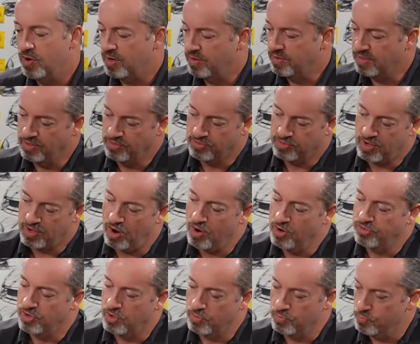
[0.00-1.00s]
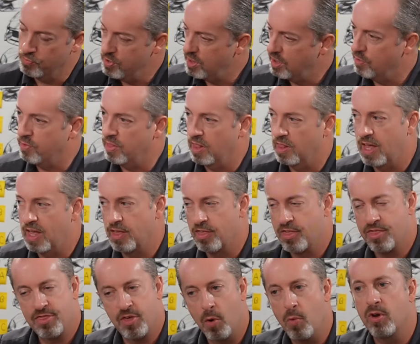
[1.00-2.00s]
in these cars that are really, really light,
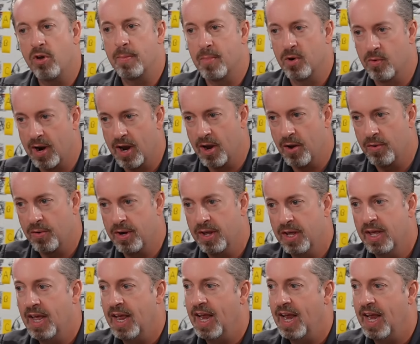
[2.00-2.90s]
throwing them around